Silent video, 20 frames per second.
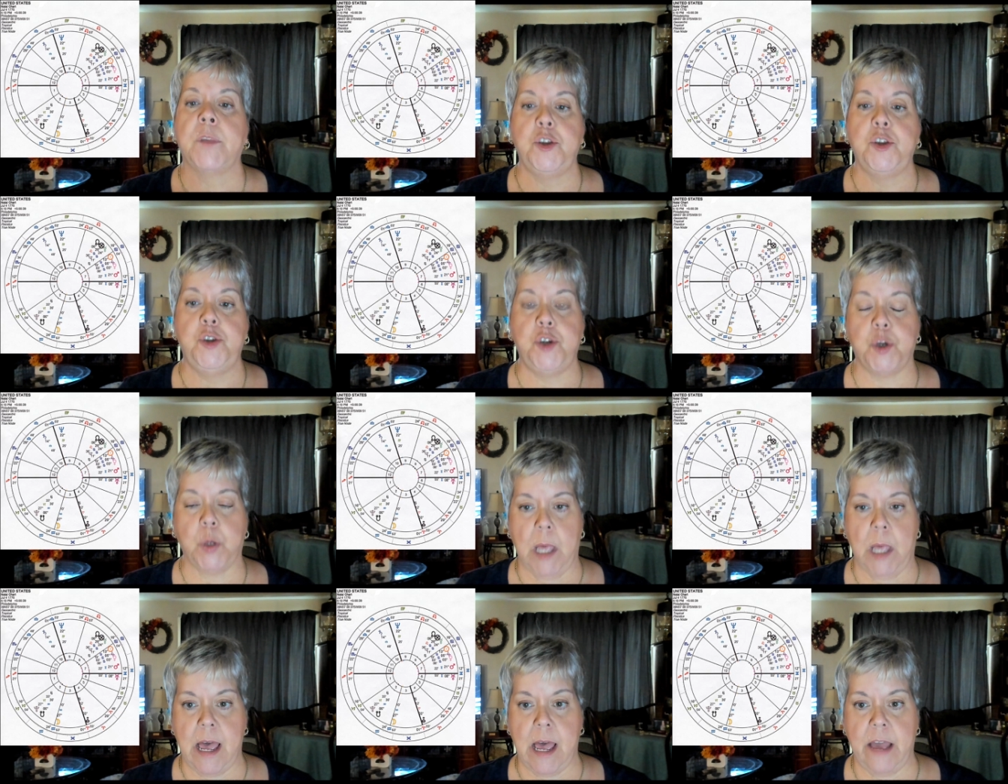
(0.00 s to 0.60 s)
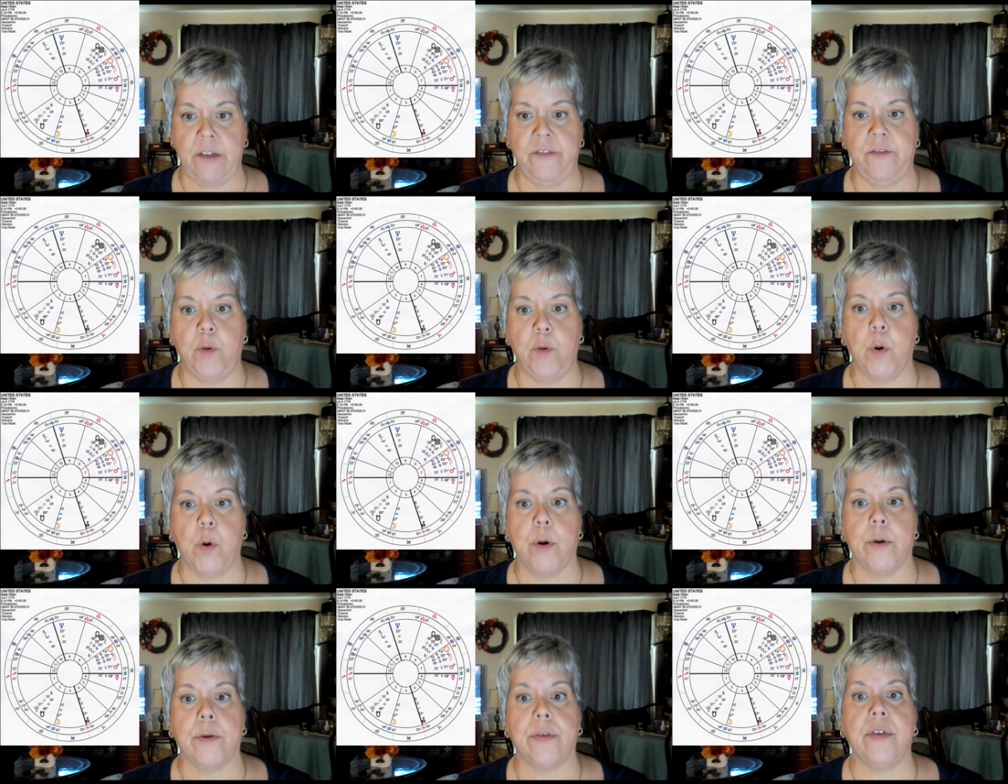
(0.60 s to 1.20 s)
July
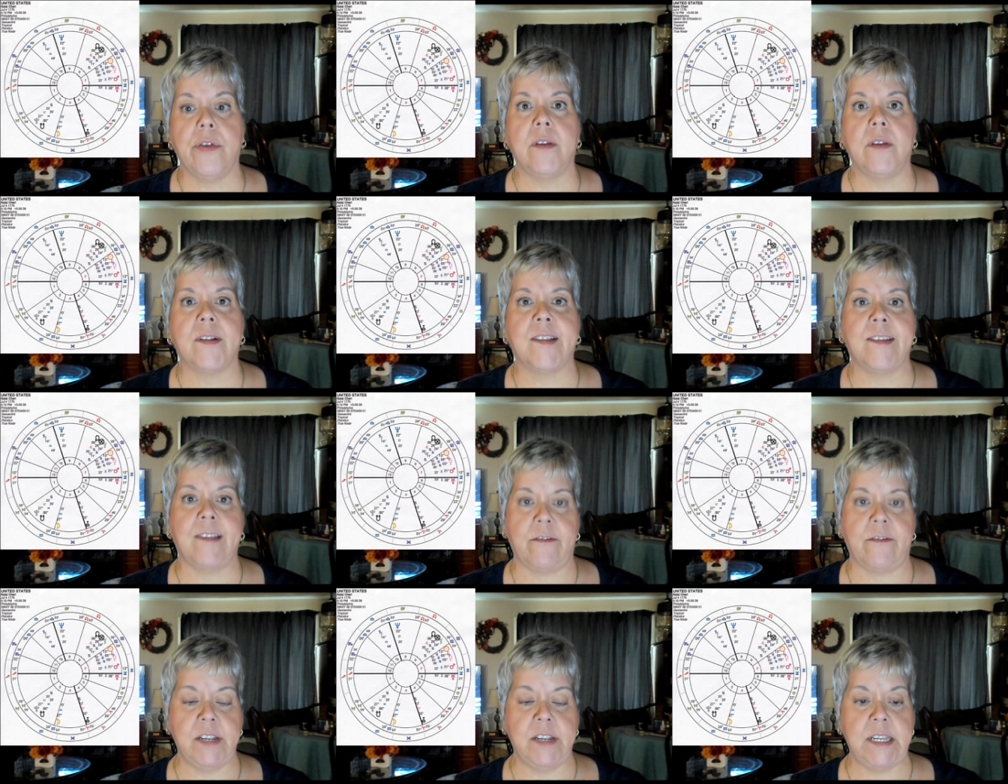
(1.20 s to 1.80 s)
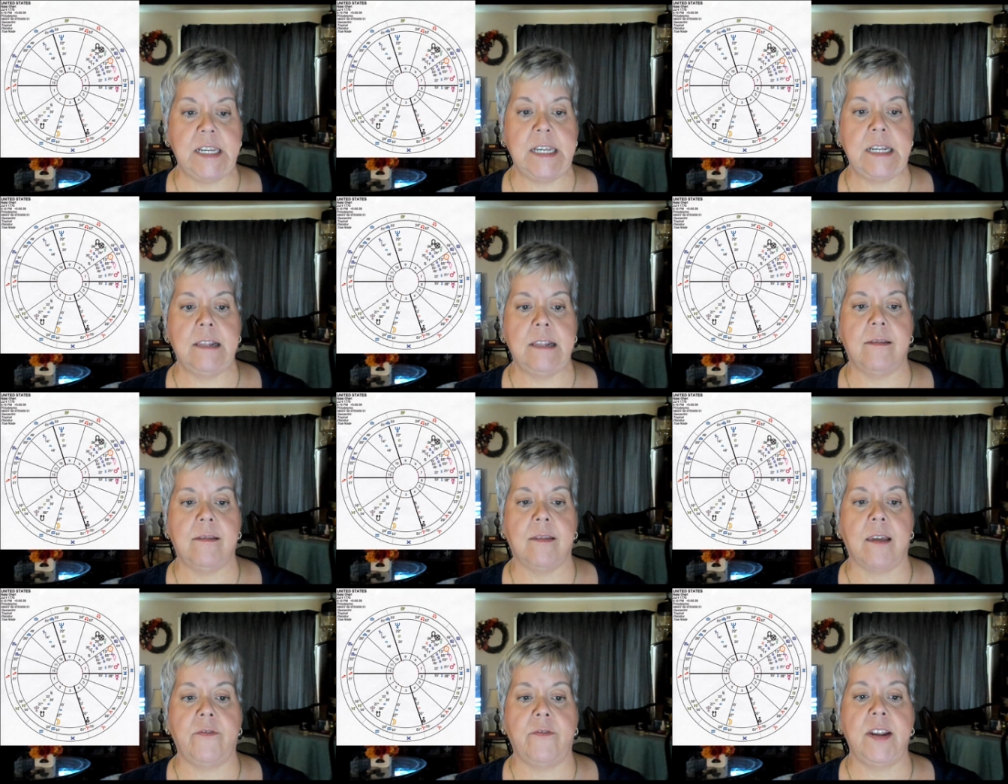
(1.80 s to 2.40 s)
4th,
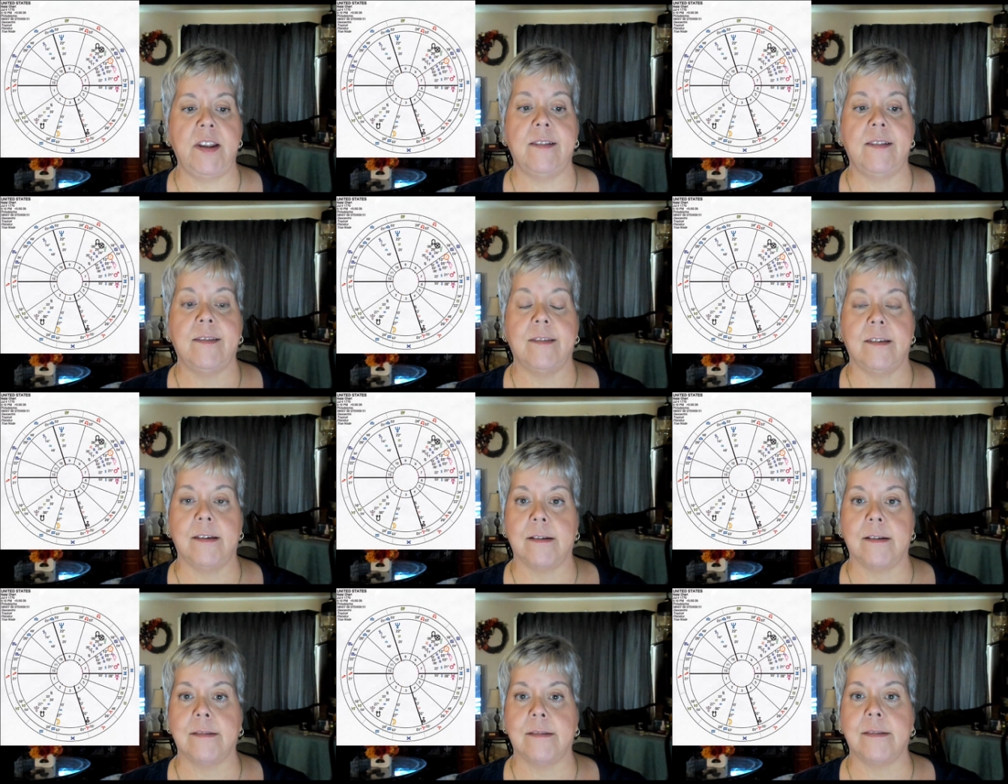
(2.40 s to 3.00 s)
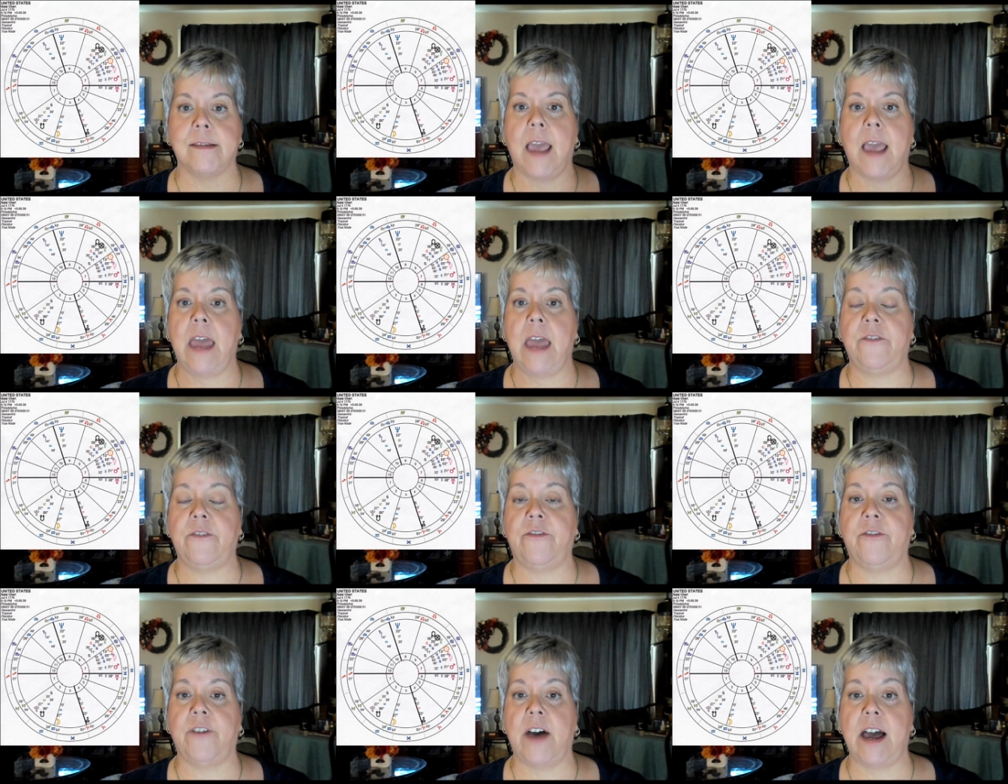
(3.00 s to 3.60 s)
1776 at
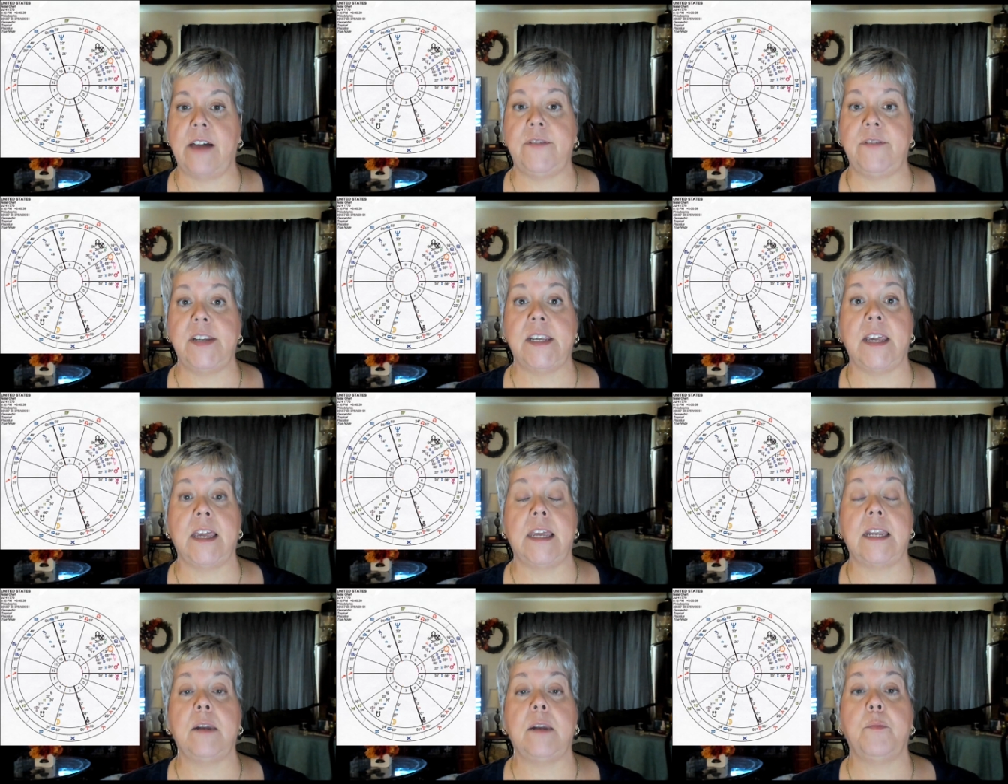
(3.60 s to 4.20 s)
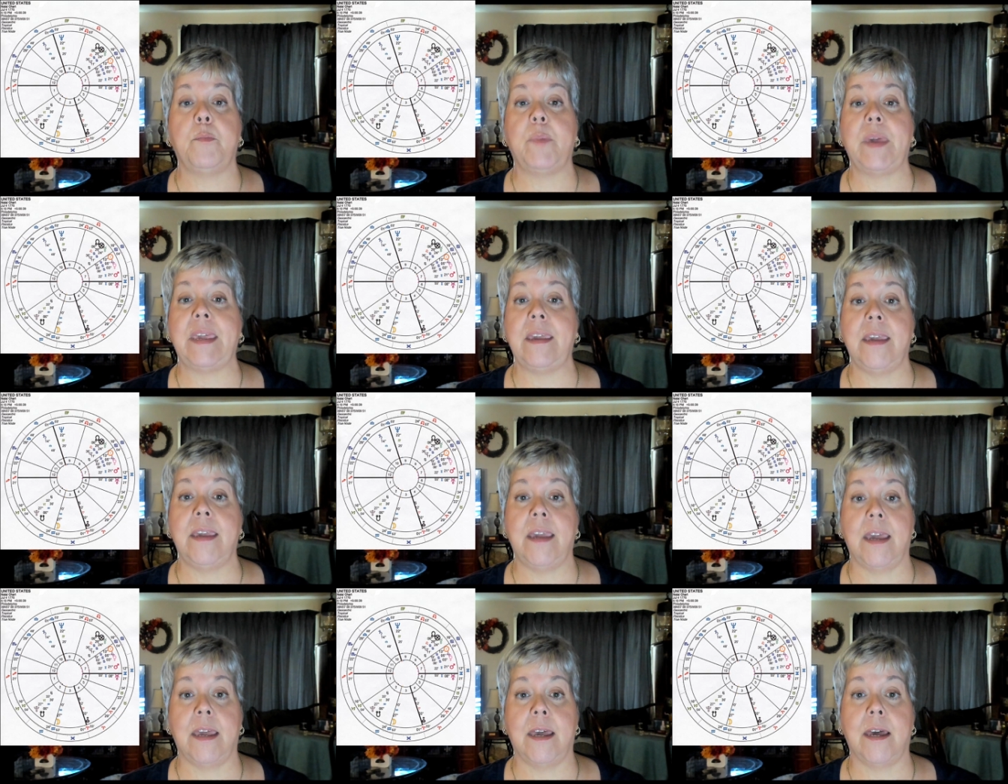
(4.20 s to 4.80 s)
5:10
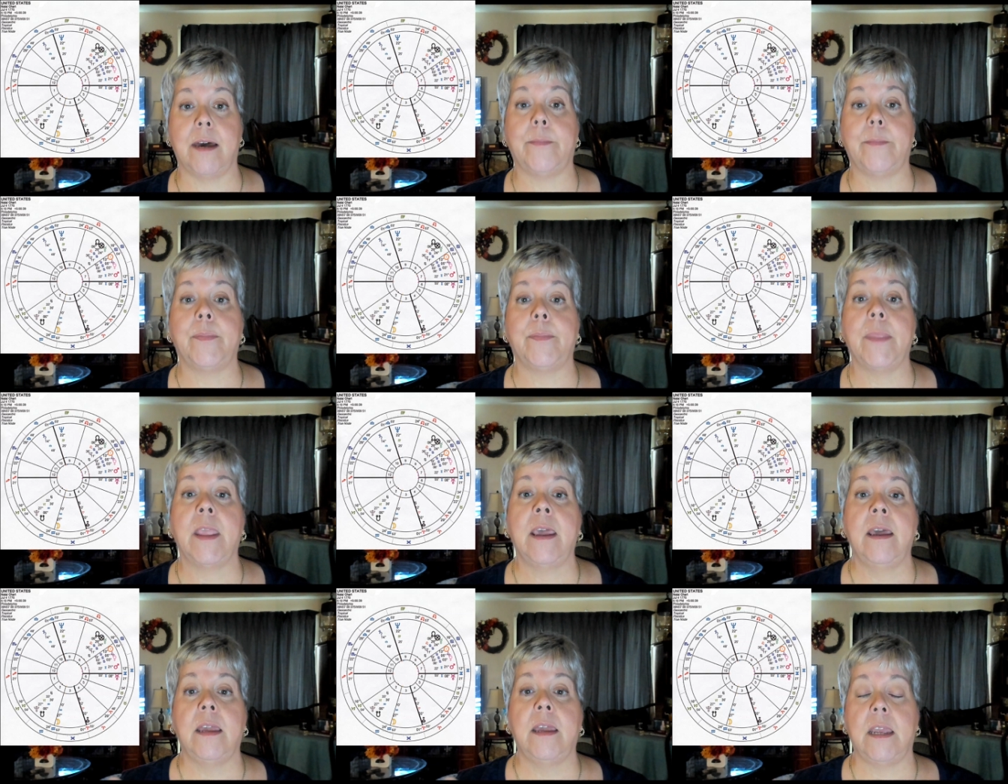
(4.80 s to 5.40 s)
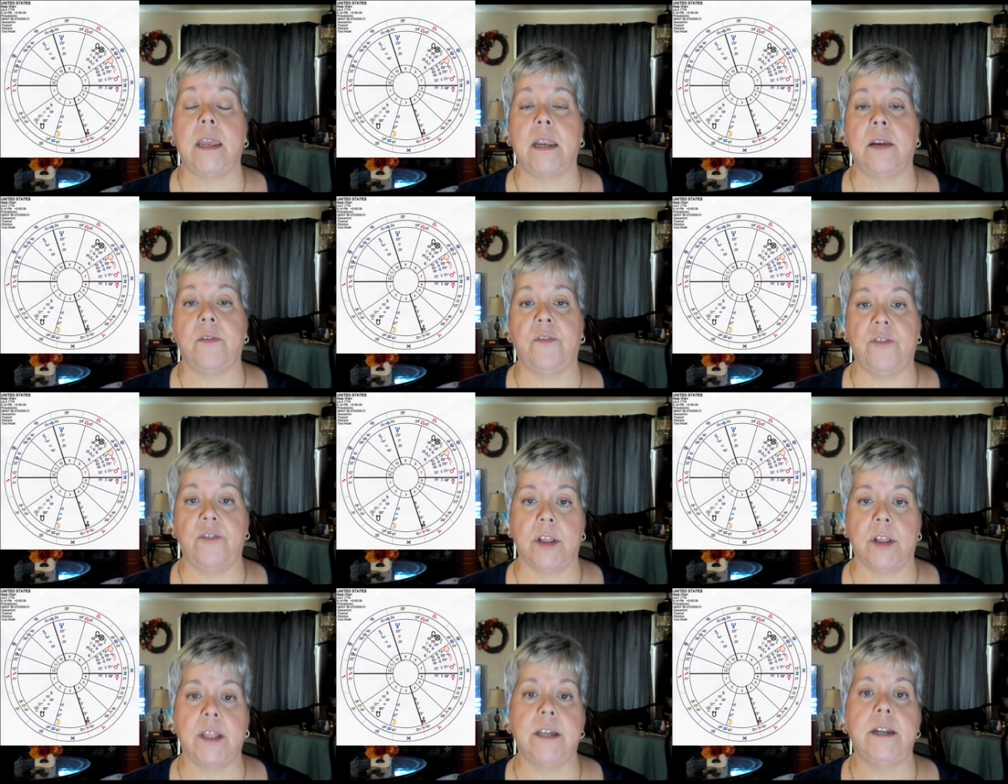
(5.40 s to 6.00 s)
p.m. in
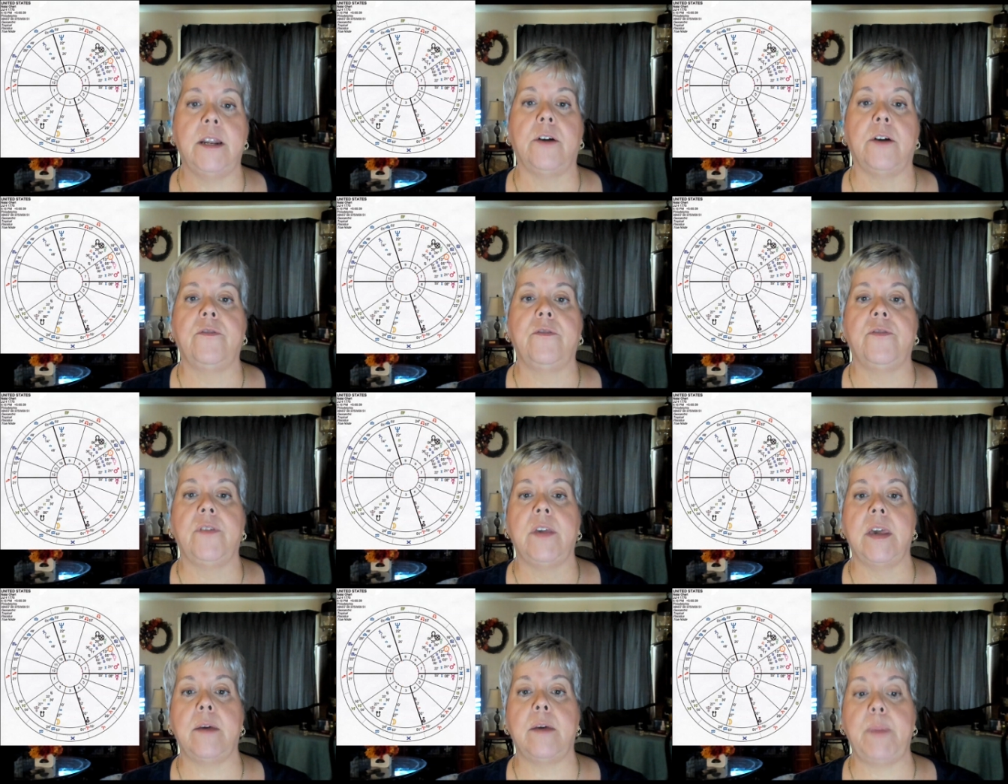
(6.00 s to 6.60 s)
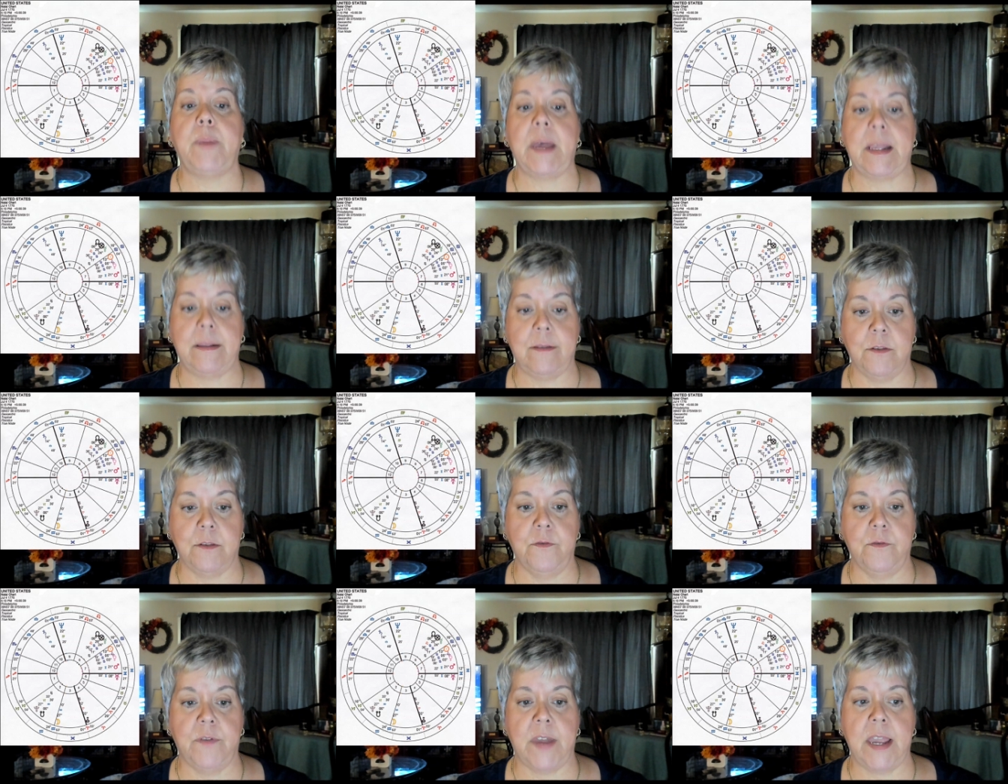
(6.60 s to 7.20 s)
Philadelphia,
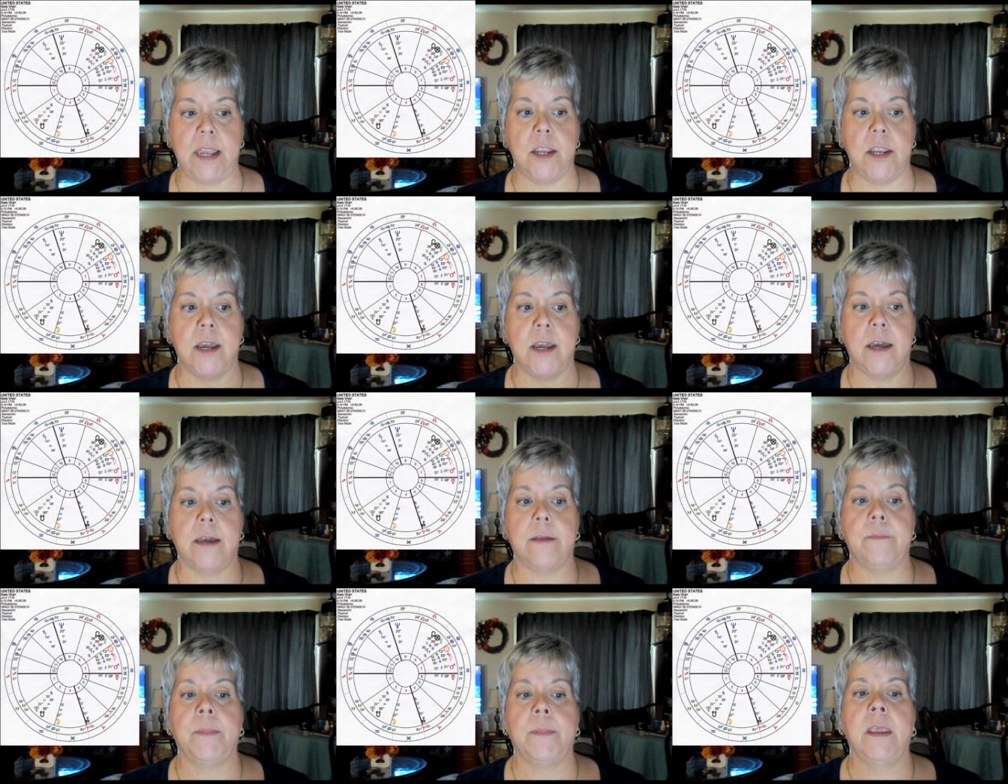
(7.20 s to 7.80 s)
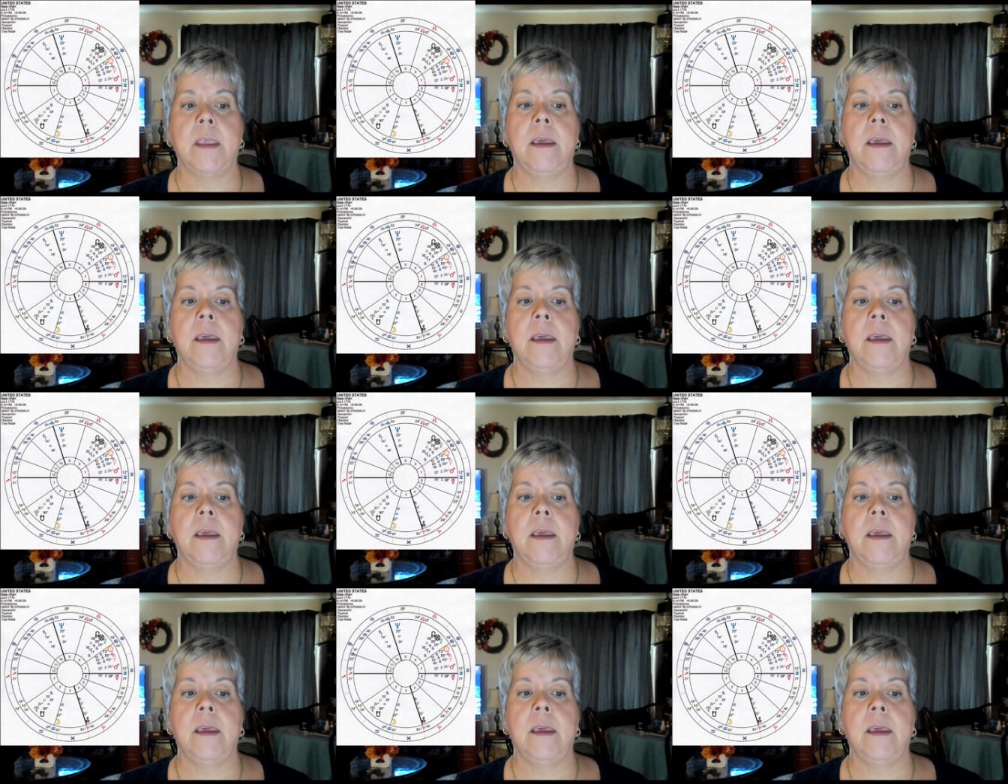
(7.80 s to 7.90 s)
Pennsylvania.